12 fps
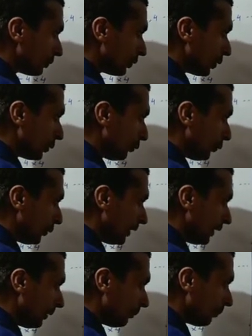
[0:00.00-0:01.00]

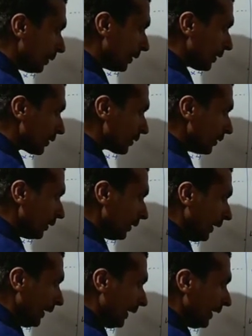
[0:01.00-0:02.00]
2a plus
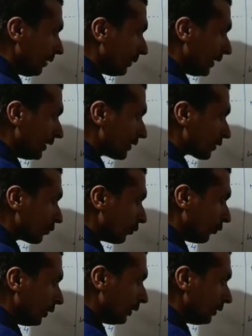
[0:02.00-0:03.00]
n minus
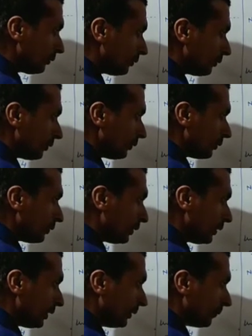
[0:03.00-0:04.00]
1
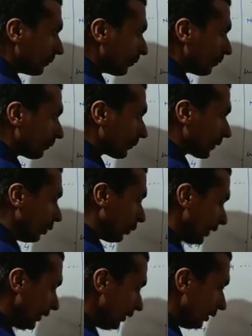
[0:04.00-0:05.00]
d.
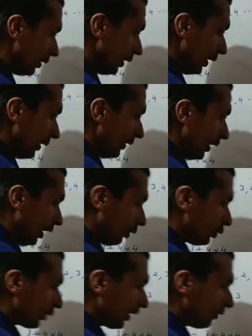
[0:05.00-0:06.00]
Okay. Now you
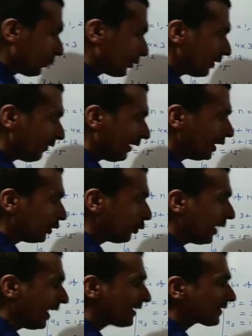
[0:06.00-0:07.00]
can put the value
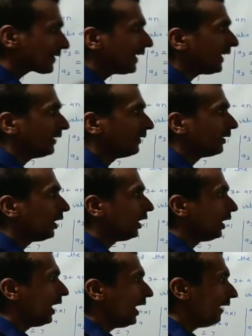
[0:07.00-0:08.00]
as n.
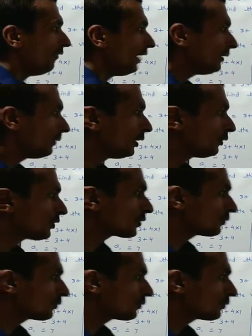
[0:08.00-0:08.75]
When value is